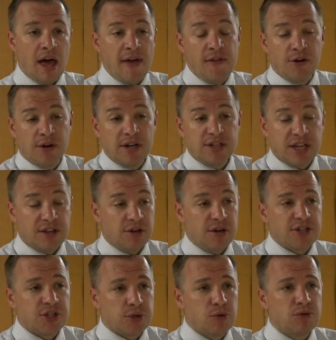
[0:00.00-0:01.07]
and there is there
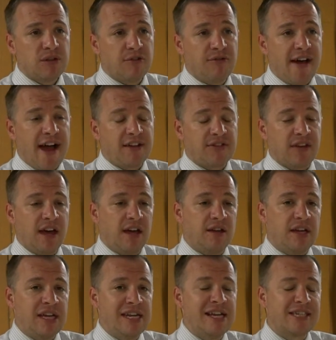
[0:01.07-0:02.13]
is truth in the fact
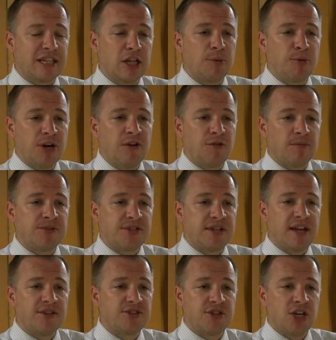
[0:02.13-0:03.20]
that it is liberty from
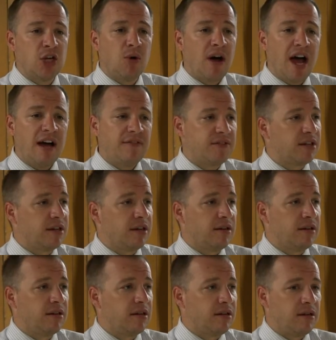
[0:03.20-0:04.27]
sin, so you don't have
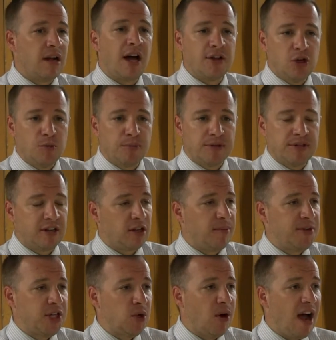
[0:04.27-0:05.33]
to not you particularly,
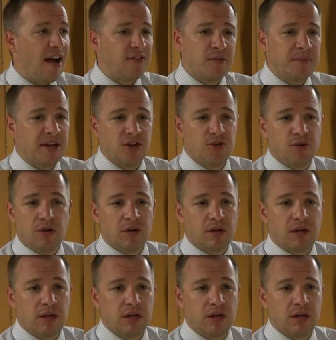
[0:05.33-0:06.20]
but you don't have to be a drunk.